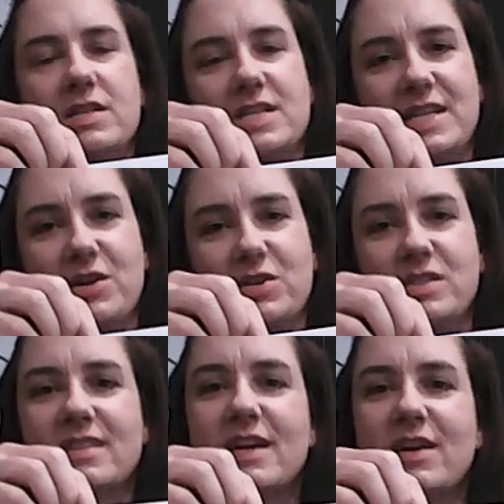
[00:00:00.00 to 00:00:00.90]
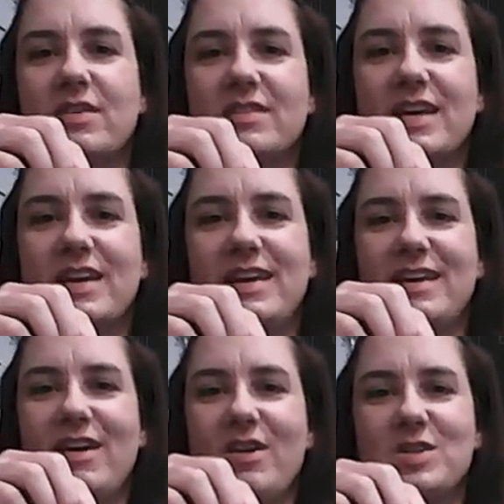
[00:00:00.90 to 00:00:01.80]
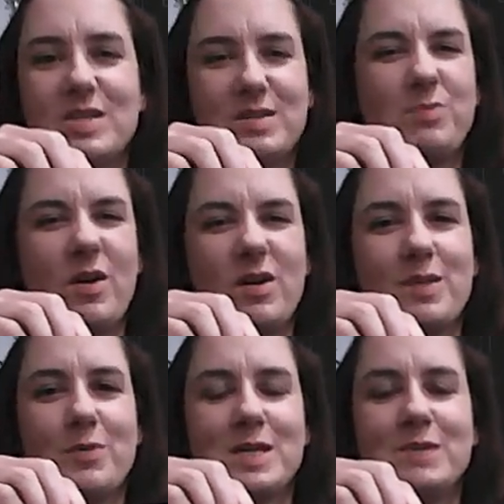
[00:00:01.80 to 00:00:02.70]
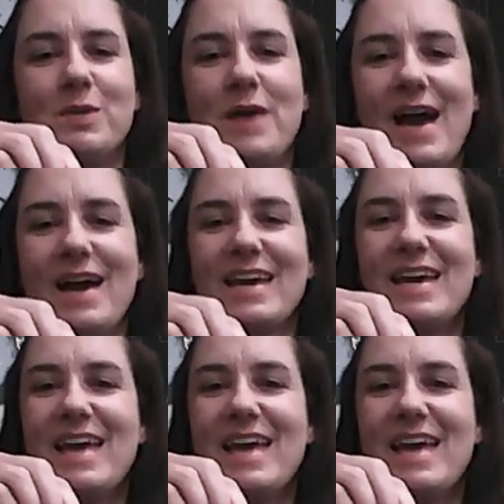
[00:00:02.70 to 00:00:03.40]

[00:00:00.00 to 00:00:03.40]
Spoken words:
stickers. They are just part of the printable pack,